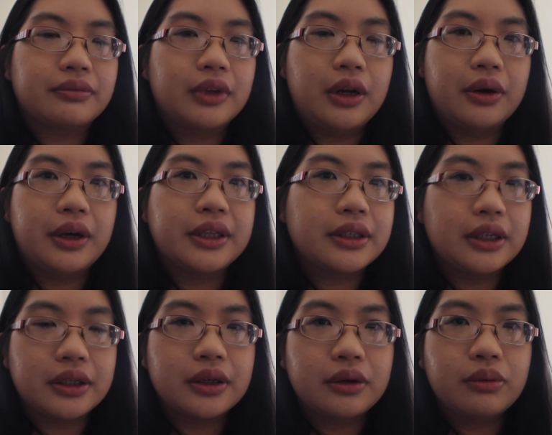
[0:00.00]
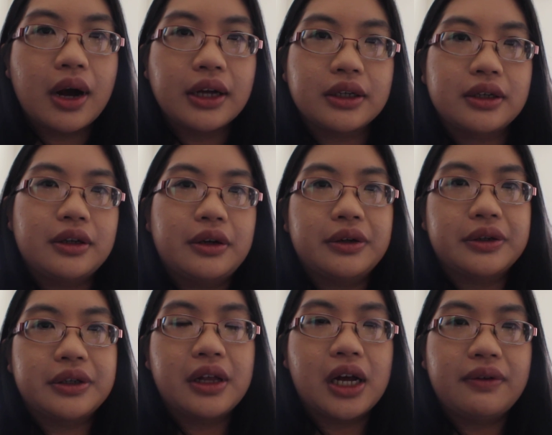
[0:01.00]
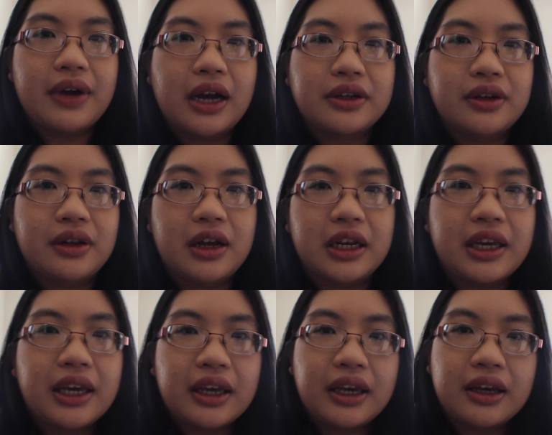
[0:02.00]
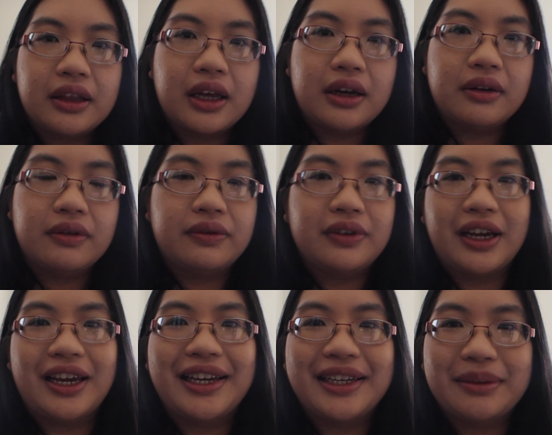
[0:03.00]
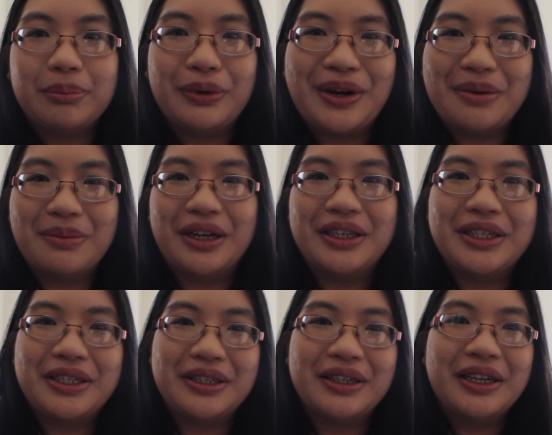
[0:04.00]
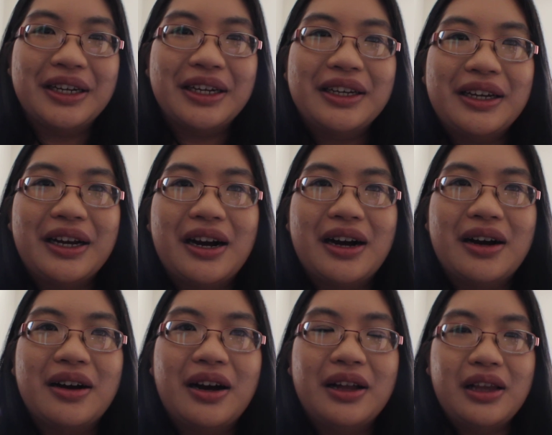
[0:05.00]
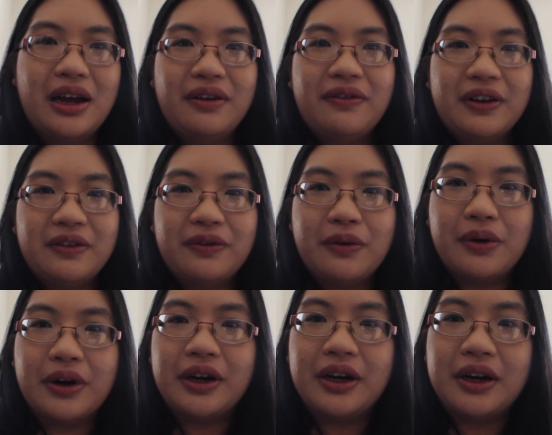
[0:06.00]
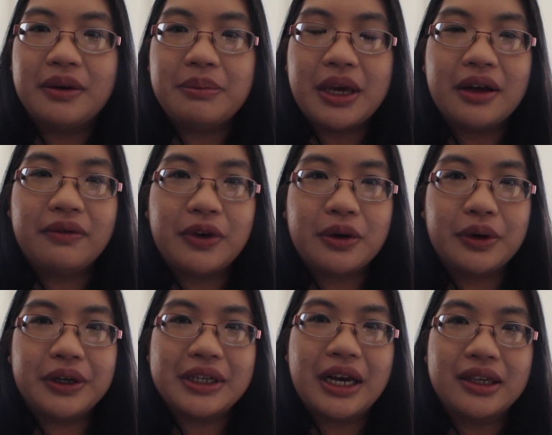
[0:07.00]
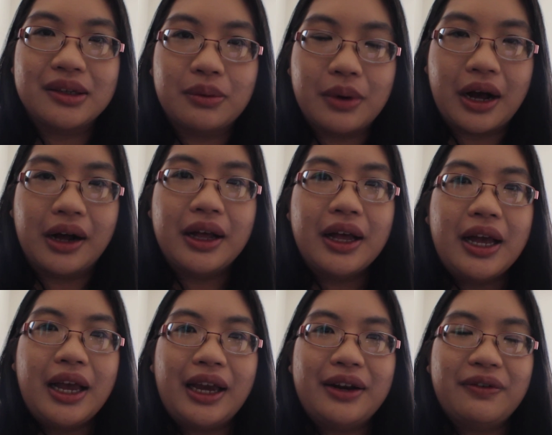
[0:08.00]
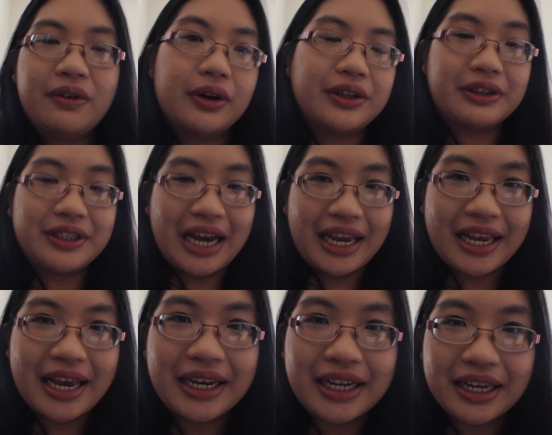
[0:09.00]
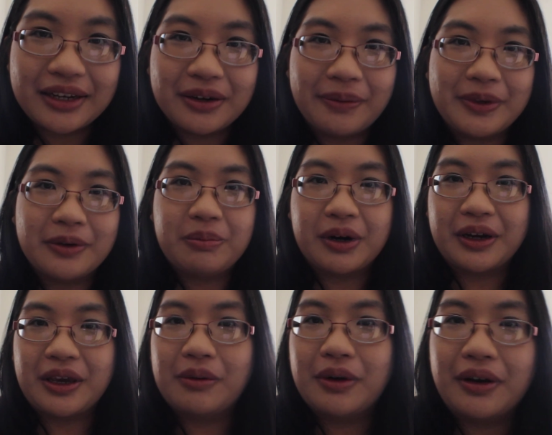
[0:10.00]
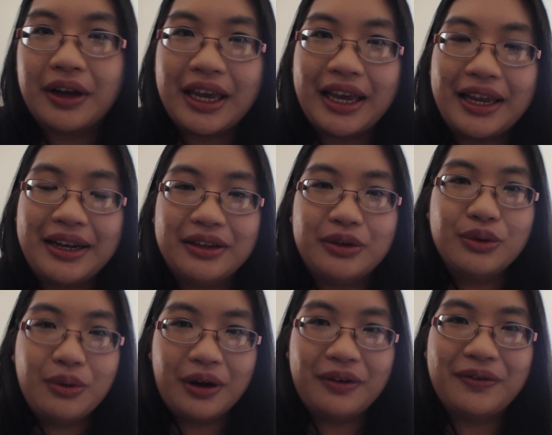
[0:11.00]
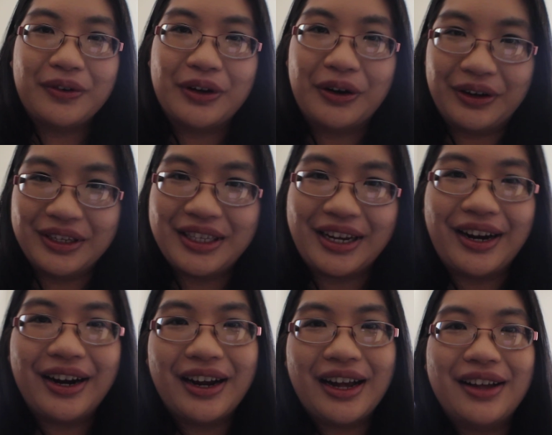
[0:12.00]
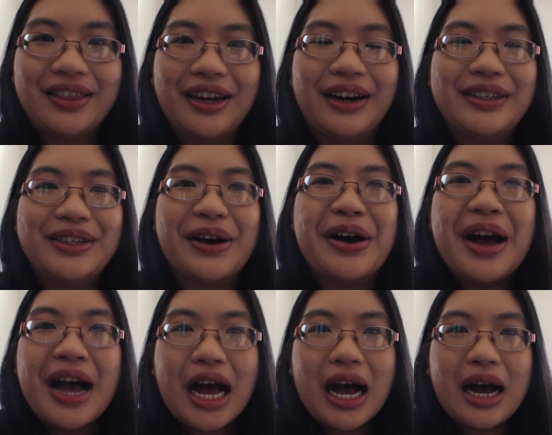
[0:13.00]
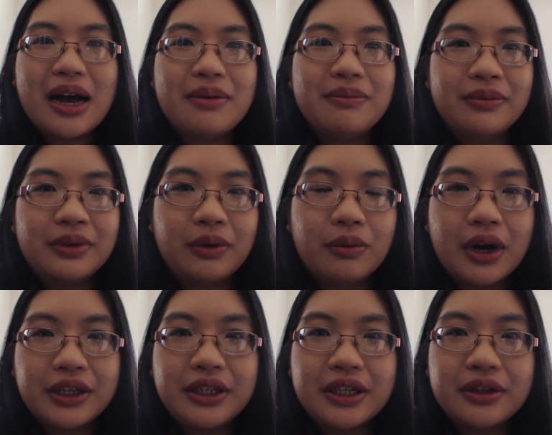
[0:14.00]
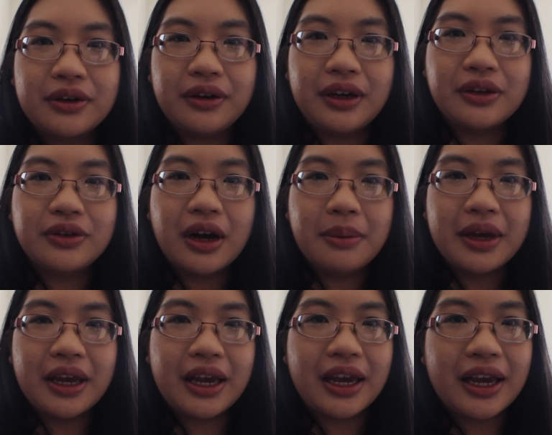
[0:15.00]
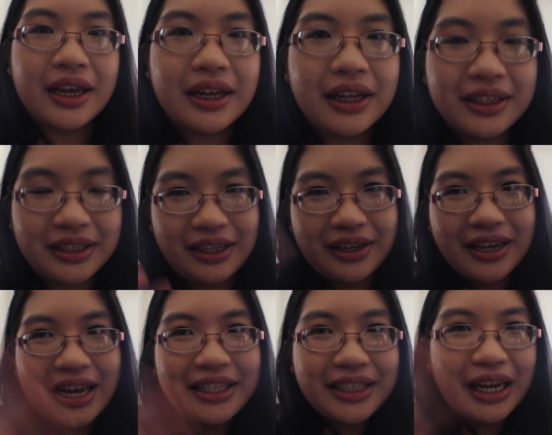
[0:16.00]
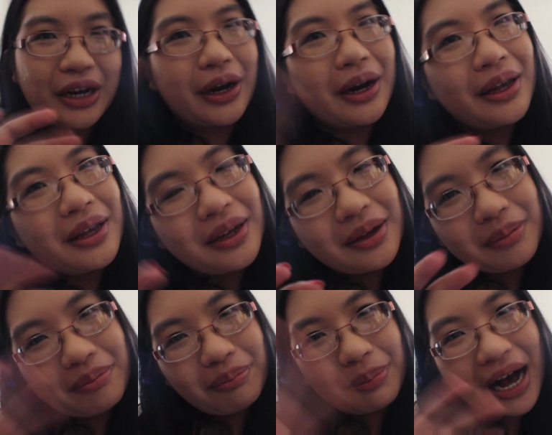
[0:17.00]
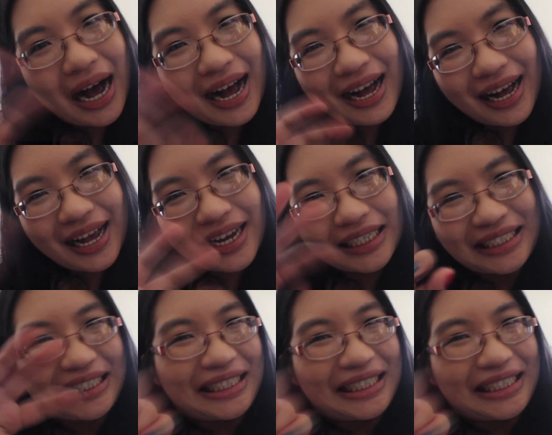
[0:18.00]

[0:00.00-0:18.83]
You know, it's a good watch. You know, there's a lot of action, a lot of kicking, a lot of, like, pretty much a lot of fun for male viewers as well. And of course, there's eye candy in terms of Park Ki-won and Joo Won for the girls there out there. So watch this Korean drama, and I'll see you guys later. Bye!